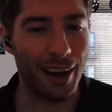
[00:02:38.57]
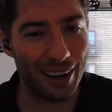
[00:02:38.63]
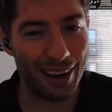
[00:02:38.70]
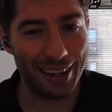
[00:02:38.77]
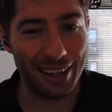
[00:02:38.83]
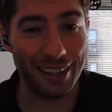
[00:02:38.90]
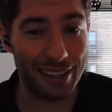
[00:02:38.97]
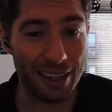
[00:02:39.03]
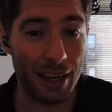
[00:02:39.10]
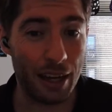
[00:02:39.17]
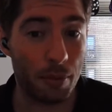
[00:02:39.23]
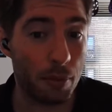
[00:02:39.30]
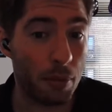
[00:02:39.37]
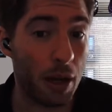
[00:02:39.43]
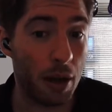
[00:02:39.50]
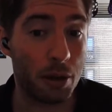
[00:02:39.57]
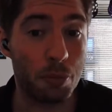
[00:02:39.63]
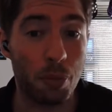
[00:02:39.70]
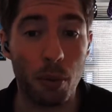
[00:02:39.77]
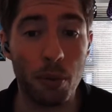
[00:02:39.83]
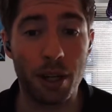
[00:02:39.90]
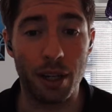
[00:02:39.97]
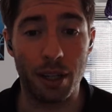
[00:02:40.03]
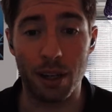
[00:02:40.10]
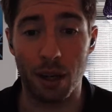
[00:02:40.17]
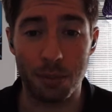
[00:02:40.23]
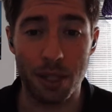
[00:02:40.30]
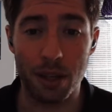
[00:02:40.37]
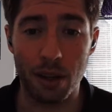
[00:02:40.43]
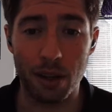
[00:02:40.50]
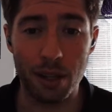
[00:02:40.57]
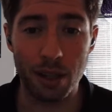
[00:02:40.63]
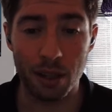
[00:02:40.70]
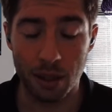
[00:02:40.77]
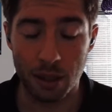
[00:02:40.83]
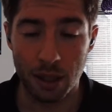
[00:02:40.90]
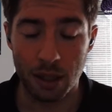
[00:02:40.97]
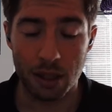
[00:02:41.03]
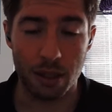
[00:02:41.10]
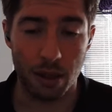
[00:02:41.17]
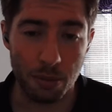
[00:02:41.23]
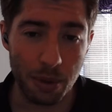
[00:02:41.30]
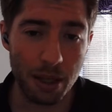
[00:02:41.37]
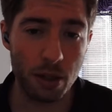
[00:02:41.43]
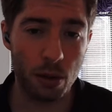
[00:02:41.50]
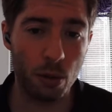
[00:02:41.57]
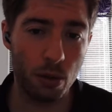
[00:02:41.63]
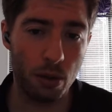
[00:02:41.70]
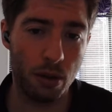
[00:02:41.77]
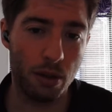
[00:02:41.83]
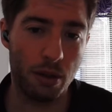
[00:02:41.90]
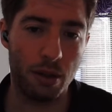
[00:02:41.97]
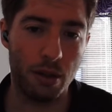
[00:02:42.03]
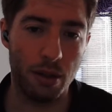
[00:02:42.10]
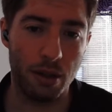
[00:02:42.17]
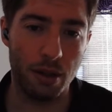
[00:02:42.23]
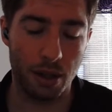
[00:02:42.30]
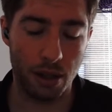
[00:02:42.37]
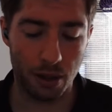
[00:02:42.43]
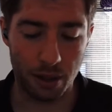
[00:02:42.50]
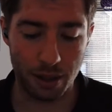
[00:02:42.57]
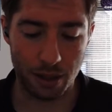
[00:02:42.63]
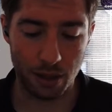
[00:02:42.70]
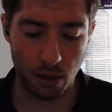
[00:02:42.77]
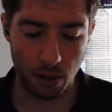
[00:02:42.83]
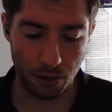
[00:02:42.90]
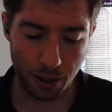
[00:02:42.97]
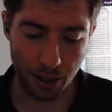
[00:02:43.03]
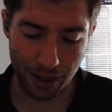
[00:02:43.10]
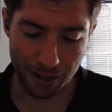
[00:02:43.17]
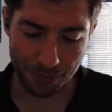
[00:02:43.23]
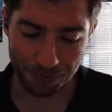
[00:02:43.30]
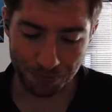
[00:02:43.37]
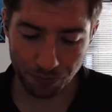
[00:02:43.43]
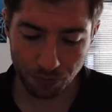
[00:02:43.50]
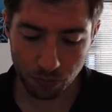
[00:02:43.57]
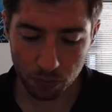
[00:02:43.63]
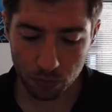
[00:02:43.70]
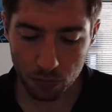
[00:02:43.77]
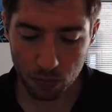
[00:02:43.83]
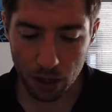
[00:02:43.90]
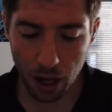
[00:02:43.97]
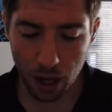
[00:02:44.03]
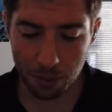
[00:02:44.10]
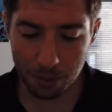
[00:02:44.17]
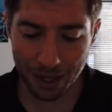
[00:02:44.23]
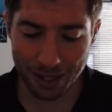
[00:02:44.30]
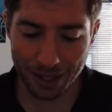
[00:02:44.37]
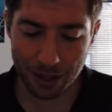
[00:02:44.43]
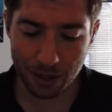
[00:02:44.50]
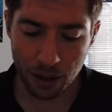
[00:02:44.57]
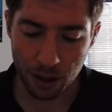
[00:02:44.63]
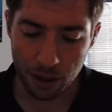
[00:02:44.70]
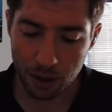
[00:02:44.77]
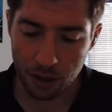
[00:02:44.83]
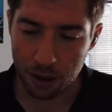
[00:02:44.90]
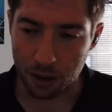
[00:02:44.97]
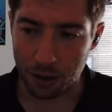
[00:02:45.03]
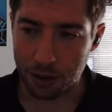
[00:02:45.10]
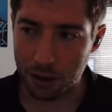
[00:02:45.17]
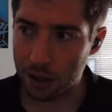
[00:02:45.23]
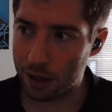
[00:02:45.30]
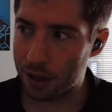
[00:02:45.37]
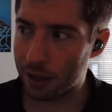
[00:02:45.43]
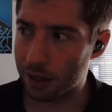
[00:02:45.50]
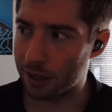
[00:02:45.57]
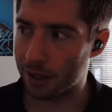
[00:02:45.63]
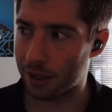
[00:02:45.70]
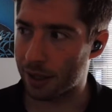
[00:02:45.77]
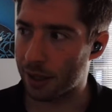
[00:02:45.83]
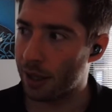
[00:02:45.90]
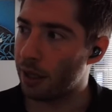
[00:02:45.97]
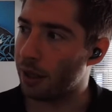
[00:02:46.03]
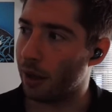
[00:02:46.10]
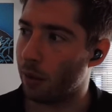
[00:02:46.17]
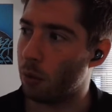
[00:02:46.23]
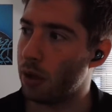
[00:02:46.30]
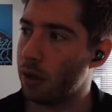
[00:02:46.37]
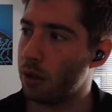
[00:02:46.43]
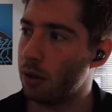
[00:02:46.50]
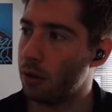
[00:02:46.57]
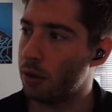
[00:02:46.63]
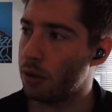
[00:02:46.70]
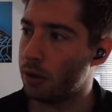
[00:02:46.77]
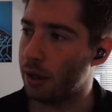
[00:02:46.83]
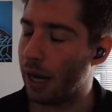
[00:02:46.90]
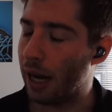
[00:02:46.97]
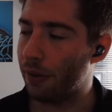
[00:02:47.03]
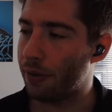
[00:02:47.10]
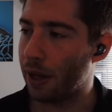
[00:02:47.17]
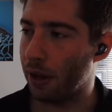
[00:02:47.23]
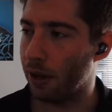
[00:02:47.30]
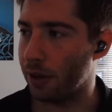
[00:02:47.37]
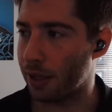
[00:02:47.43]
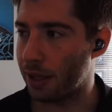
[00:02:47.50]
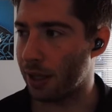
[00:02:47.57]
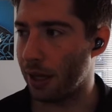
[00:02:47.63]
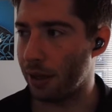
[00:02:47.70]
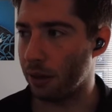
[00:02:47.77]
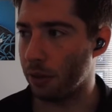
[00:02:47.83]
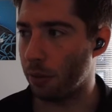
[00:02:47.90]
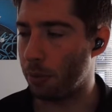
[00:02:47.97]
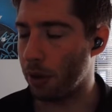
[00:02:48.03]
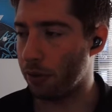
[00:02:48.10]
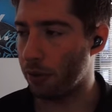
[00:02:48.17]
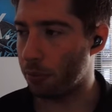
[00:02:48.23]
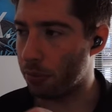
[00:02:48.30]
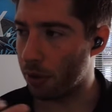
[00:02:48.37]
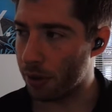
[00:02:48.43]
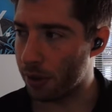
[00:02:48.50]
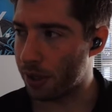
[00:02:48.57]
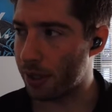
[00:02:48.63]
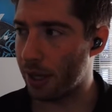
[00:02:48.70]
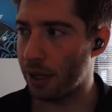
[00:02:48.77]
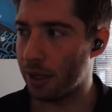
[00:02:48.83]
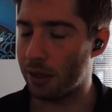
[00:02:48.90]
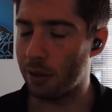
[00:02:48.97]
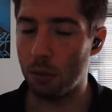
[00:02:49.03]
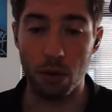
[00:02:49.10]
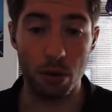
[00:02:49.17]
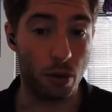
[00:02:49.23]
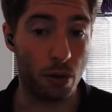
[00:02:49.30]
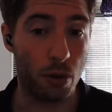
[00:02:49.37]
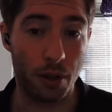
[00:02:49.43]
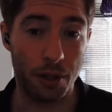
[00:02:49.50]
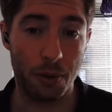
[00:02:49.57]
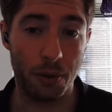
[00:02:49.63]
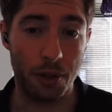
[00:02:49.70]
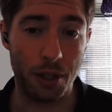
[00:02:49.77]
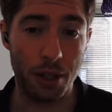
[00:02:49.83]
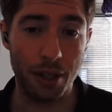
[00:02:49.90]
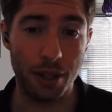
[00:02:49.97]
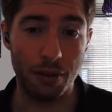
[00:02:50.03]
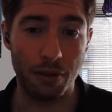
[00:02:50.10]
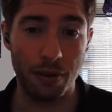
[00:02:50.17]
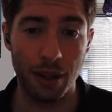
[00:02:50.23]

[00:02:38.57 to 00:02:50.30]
it's probably going to come to nothing. So make sure you kind of start there. And then the third thing is that when you have that understanding of both the process and what you're trying to achieve,